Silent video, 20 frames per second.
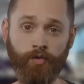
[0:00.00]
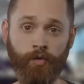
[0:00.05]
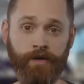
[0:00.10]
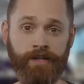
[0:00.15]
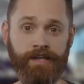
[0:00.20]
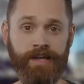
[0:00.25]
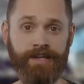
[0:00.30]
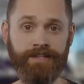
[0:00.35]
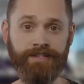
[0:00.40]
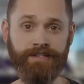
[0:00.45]

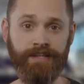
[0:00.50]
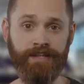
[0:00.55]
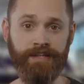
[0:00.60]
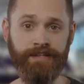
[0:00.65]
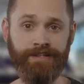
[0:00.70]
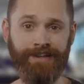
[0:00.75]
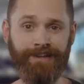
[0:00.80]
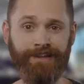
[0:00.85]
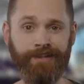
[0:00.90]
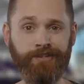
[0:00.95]

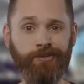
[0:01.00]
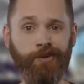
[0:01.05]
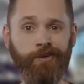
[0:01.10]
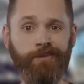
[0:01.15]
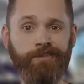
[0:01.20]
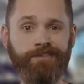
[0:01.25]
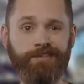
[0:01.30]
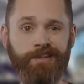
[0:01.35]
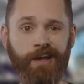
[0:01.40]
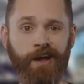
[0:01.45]
2018, and it
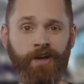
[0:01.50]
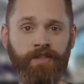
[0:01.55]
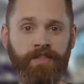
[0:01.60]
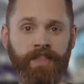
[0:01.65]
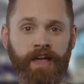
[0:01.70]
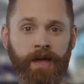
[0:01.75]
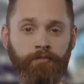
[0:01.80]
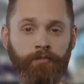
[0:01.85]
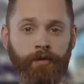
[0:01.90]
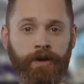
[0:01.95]
turns out
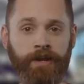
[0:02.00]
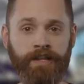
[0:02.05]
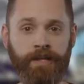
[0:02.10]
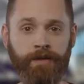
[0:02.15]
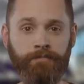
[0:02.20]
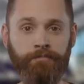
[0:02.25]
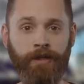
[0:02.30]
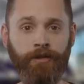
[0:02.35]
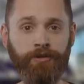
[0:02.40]
that Brady and